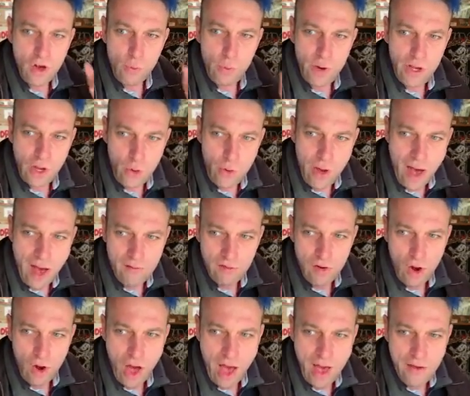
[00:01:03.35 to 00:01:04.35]
We do have
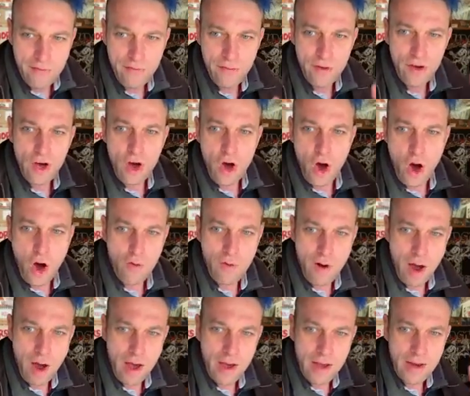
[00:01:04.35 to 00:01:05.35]
life.
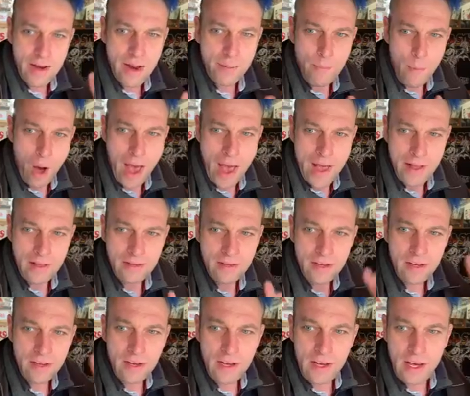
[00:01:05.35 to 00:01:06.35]
Horror in the mind
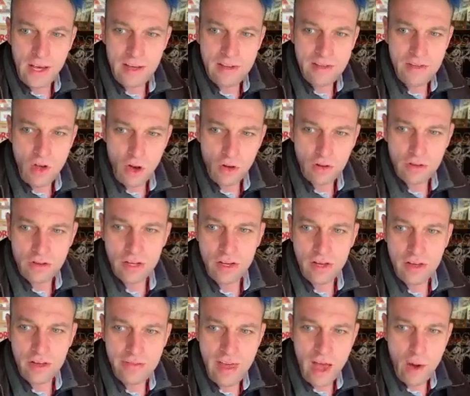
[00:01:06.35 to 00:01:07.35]
is not
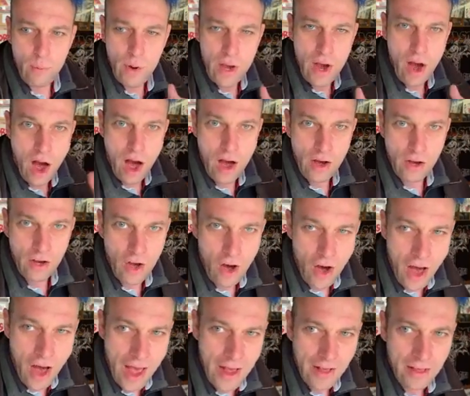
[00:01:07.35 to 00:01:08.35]
that we are
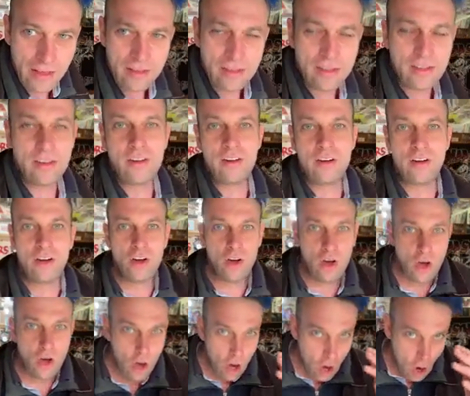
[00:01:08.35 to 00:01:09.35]
unkind.
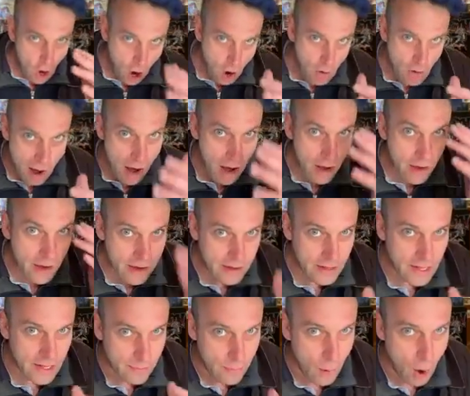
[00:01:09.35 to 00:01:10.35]
Horror
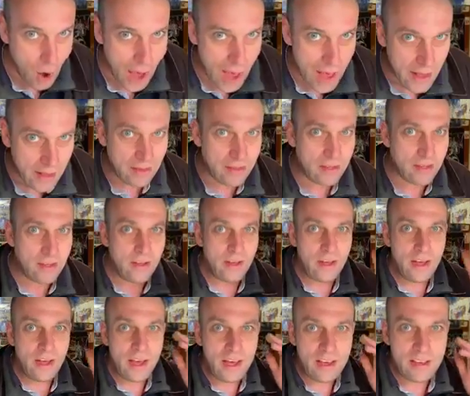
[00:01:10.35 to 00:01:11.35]
in the mind
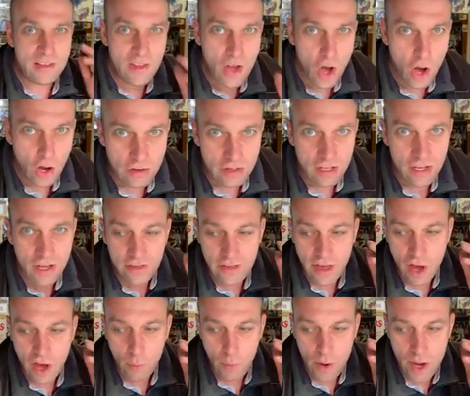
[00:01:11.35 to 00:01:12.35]
is not
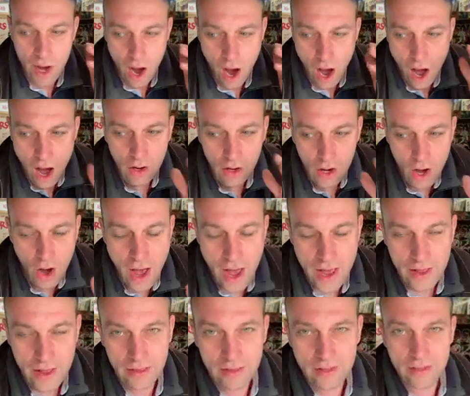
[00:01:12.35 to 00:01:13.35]
that we are
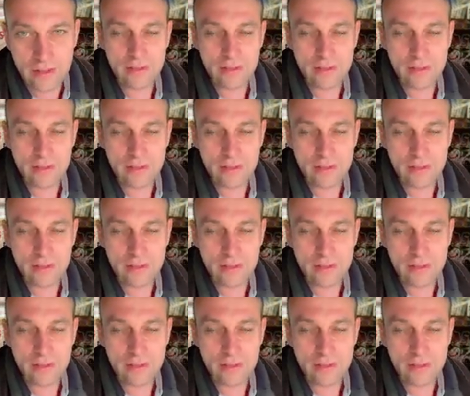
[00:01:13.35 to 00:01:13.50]
unkind.